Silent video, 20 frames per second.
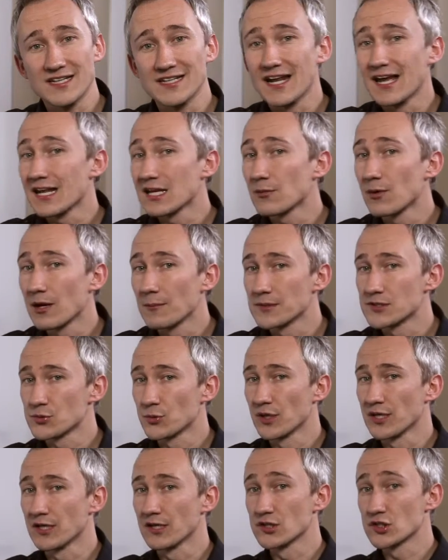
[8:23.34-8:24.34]
seen anywhere
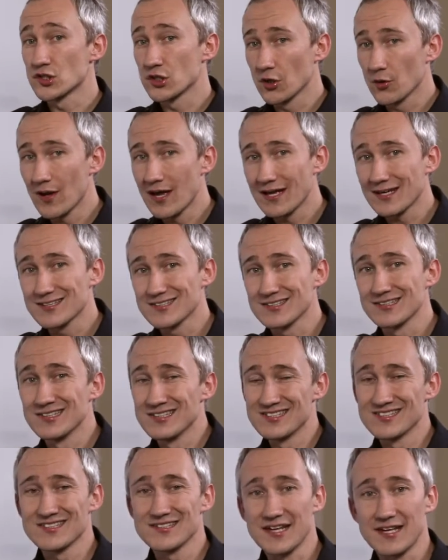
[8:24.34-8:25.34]
between a 2x
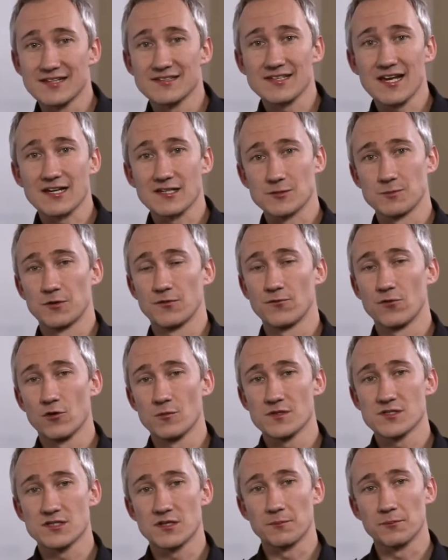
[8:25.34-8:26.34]
and 6x
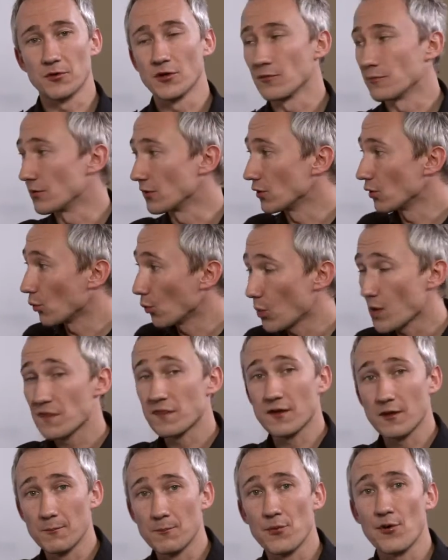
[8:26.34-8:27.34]
performance improvement
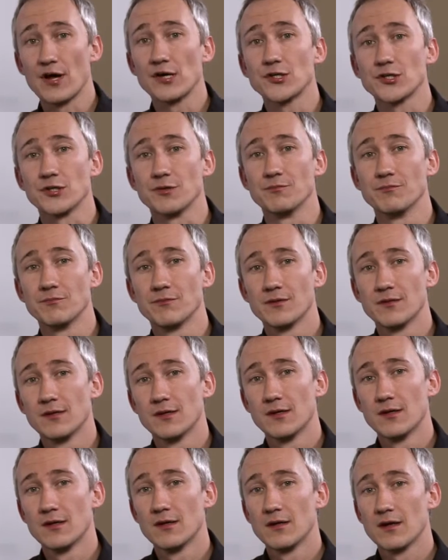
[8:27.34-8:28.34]
with compression,
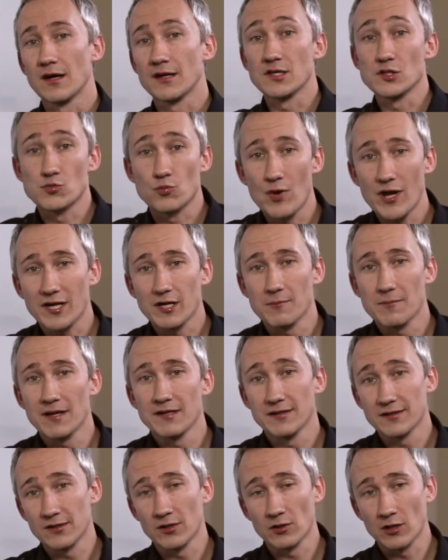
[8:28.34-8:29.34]
and it's
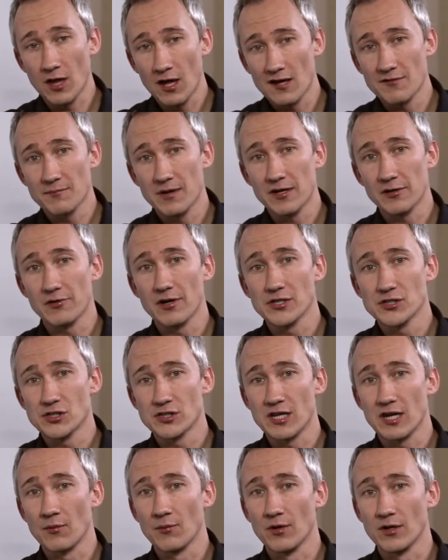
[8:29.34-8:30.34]
recommended on live
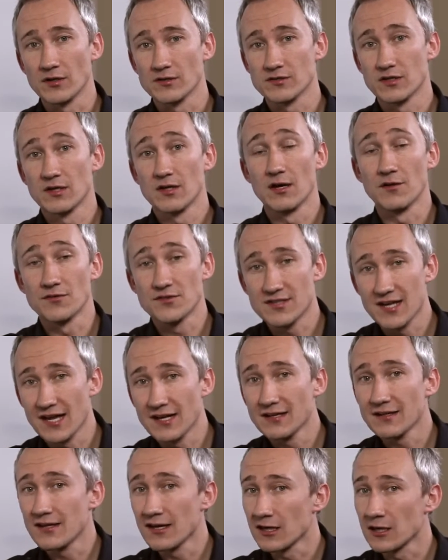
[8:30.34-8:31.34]
migration networks of
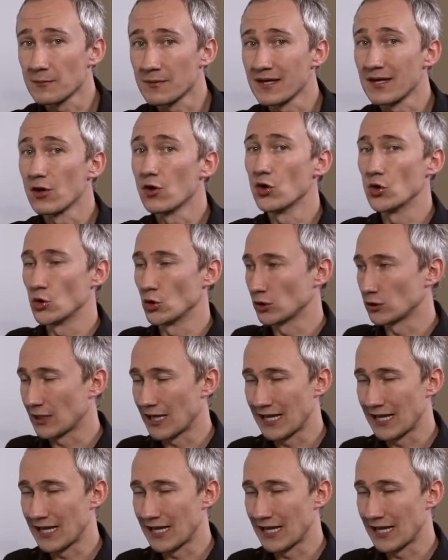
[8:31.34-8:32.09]
10 gigabit or